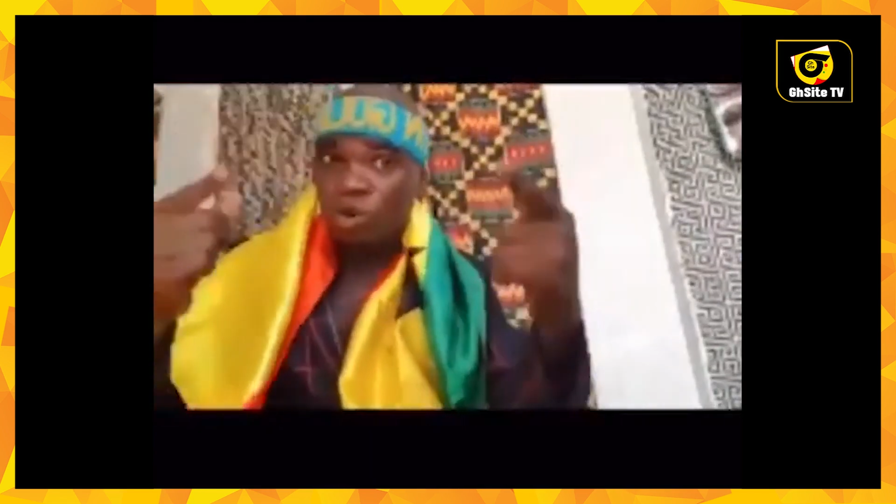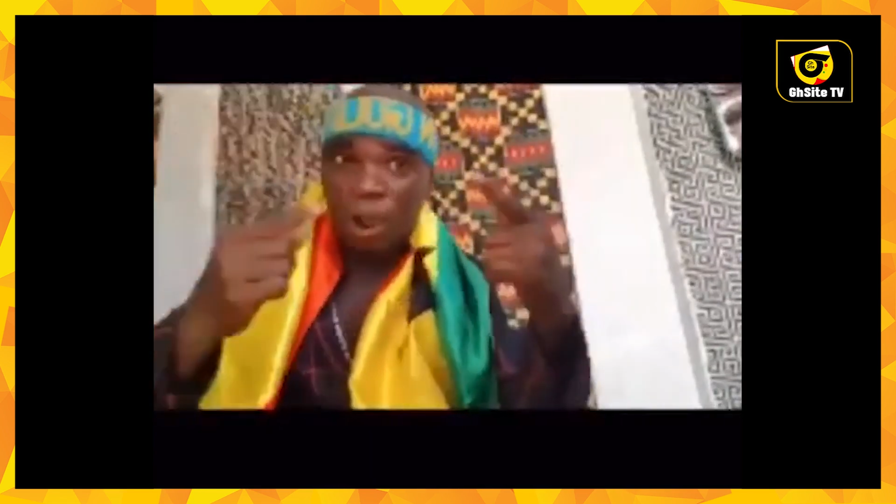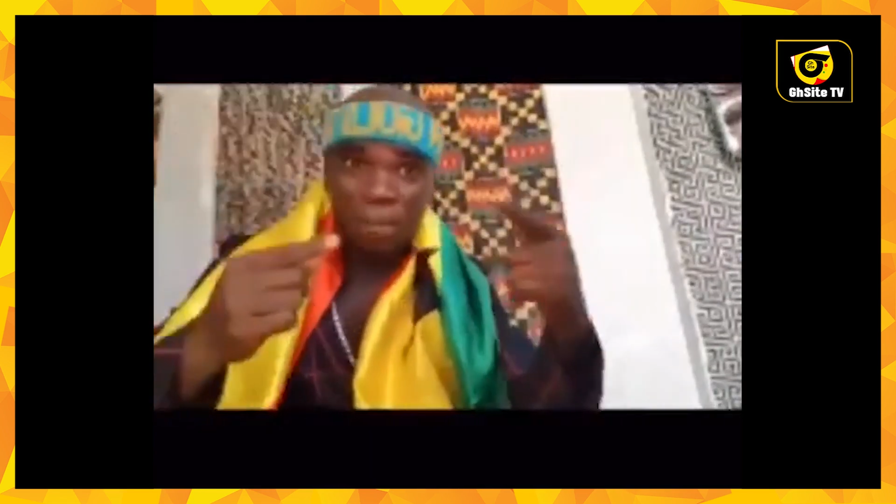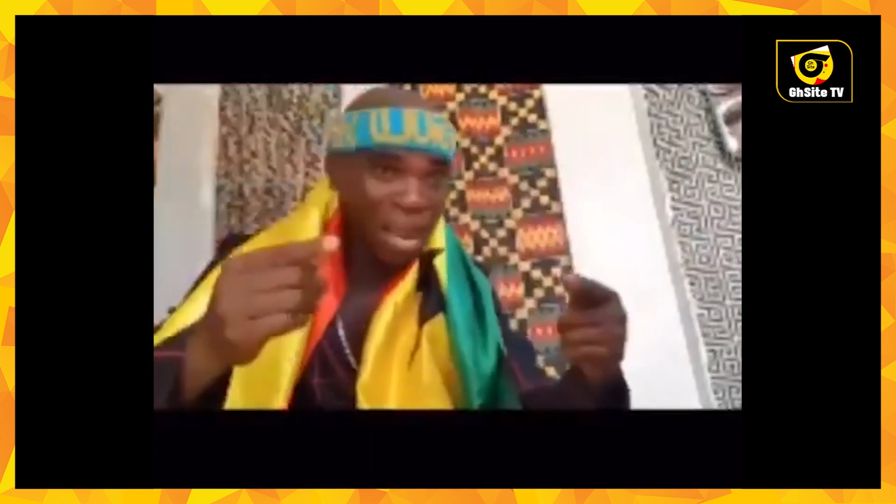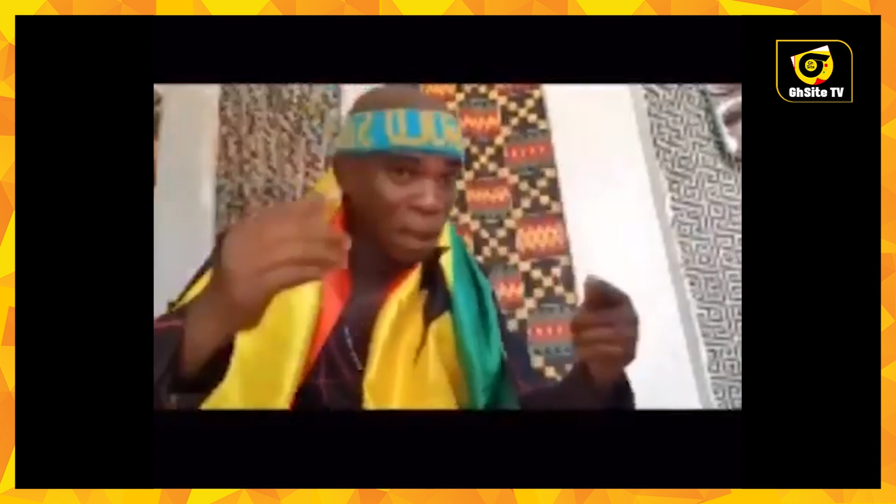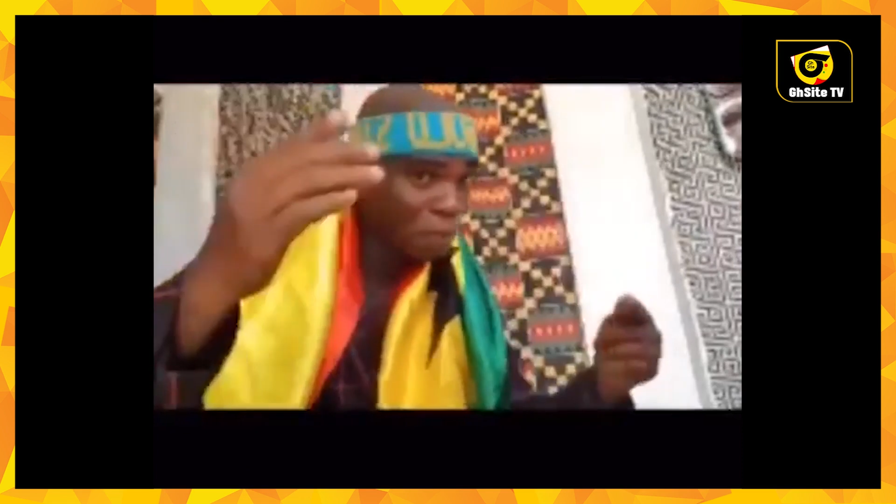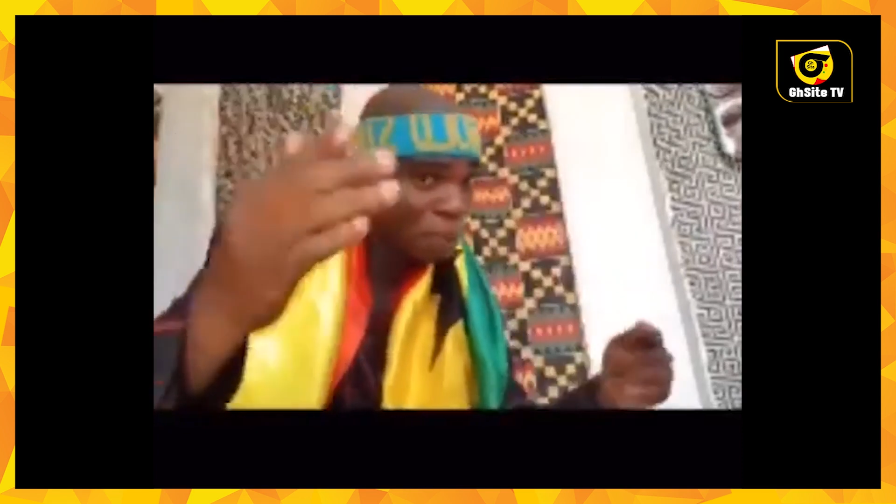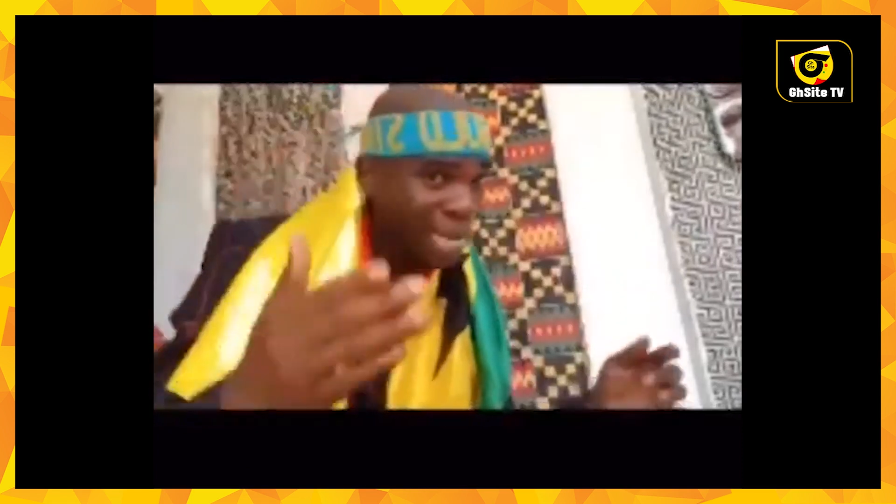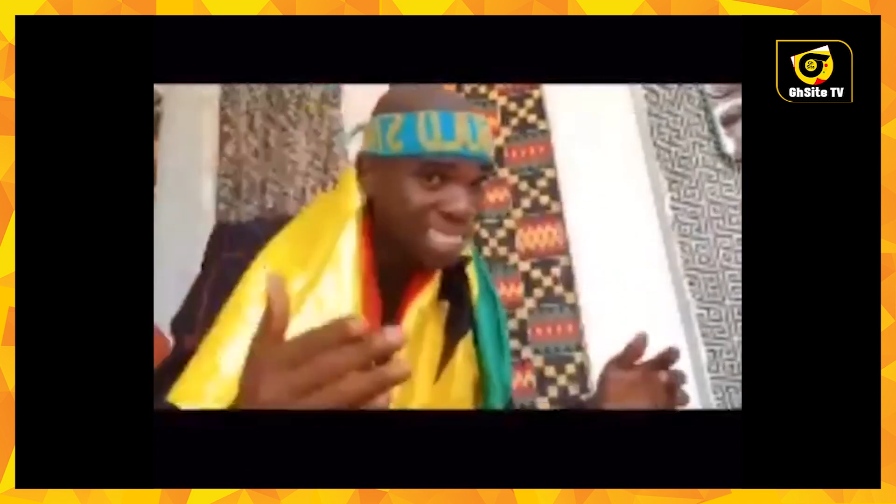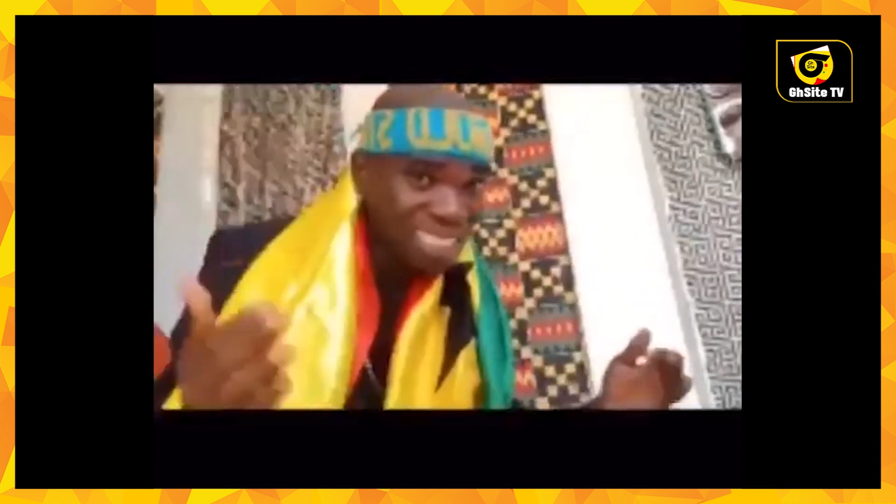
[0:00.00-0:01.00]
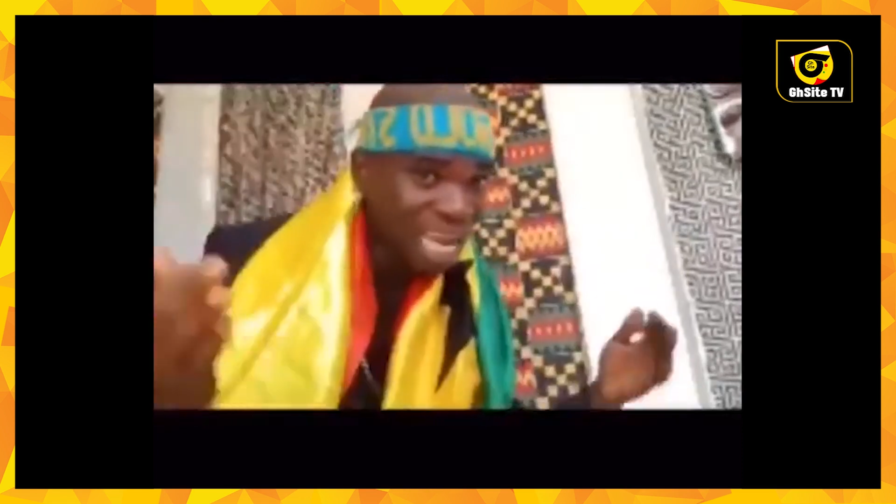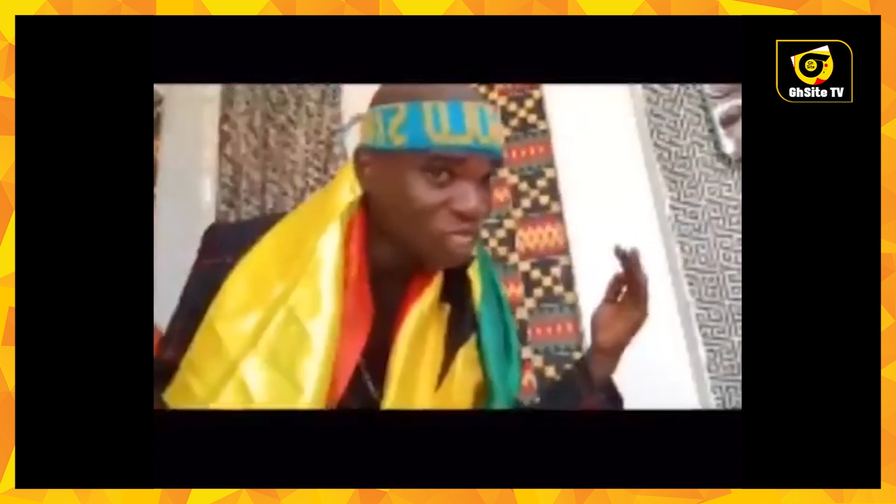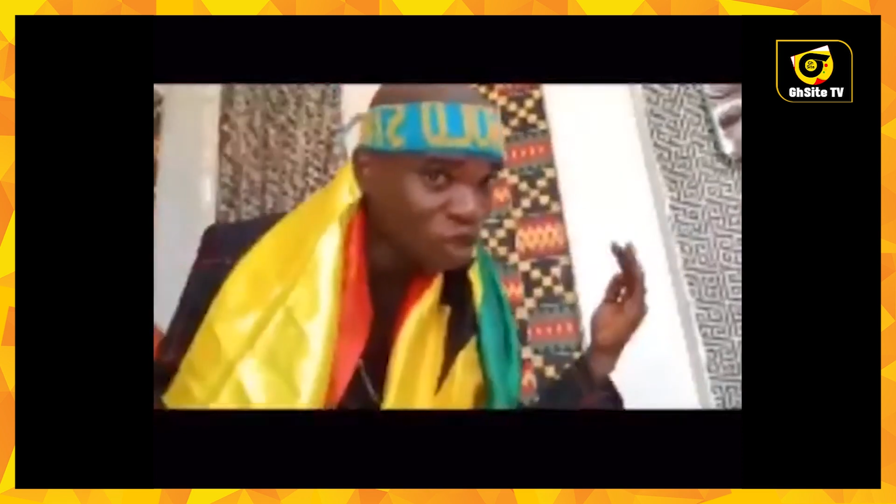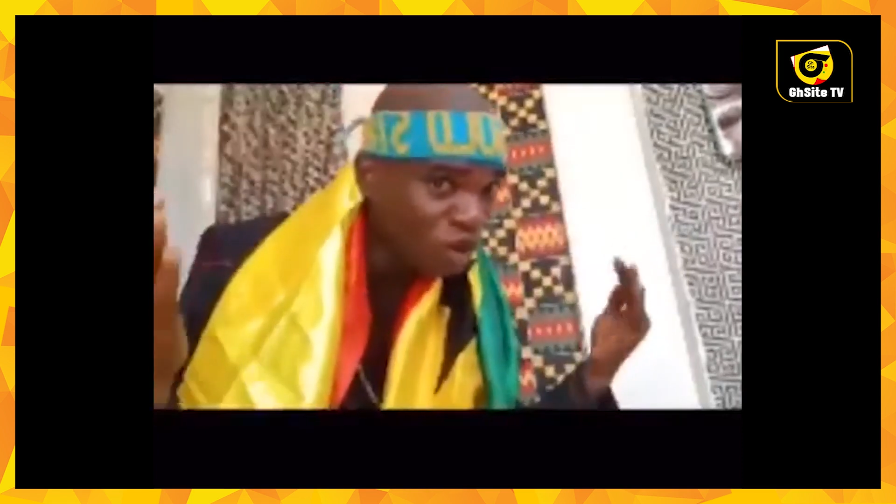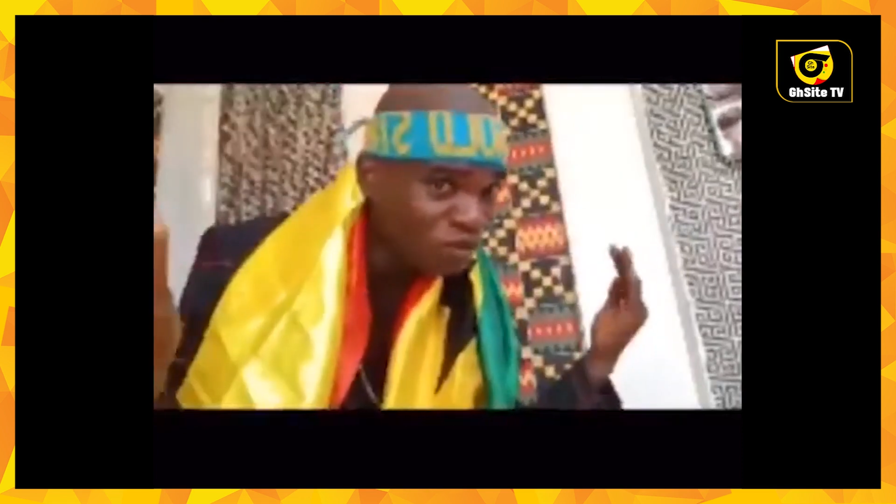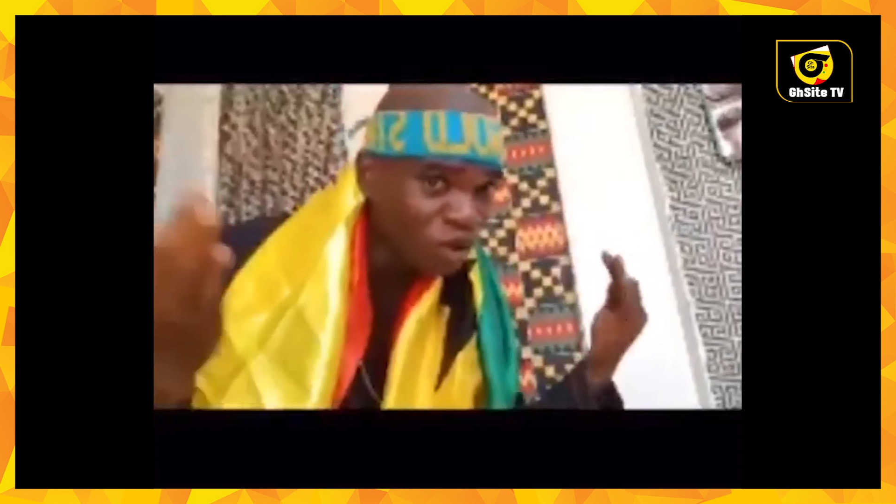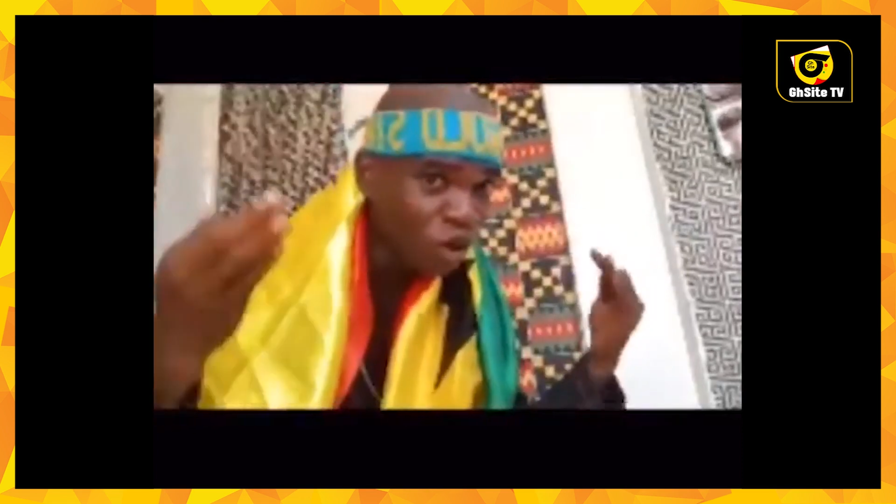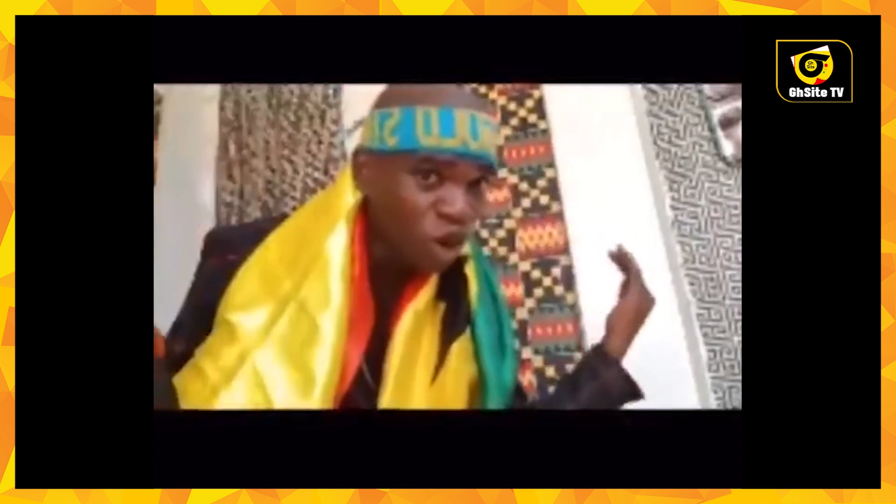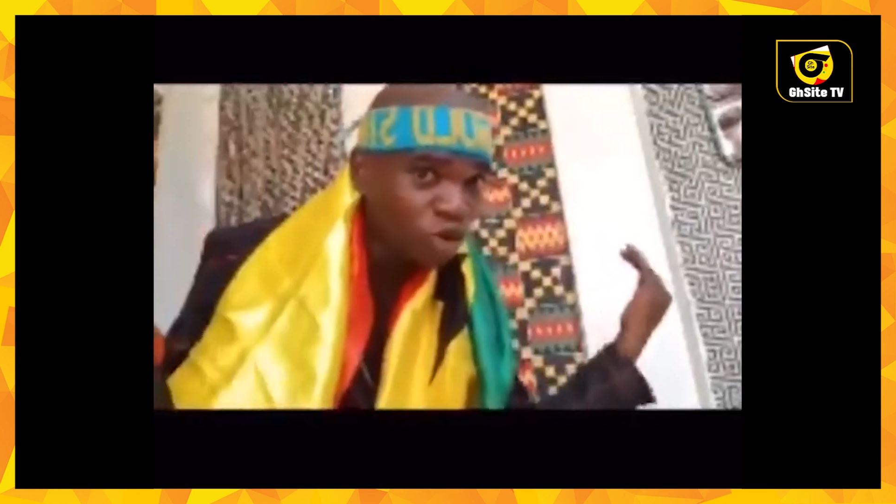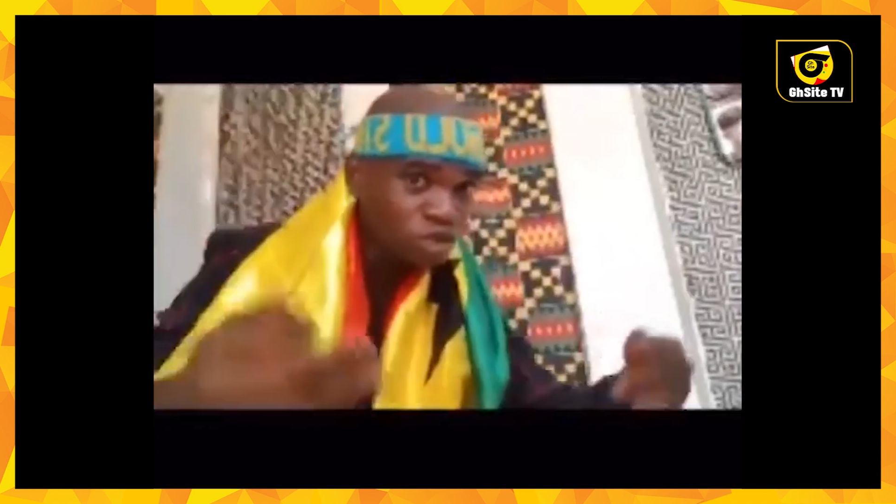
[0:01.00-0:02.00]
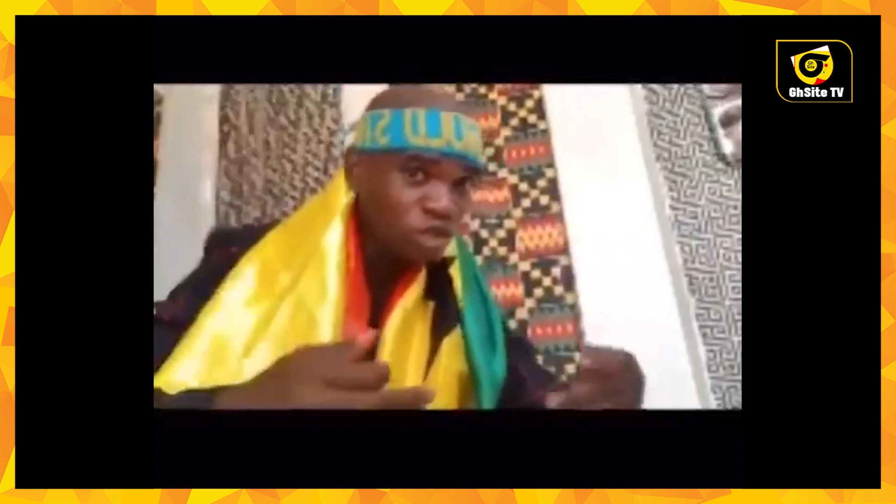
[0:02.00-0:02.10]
I? Black Stars go for gold.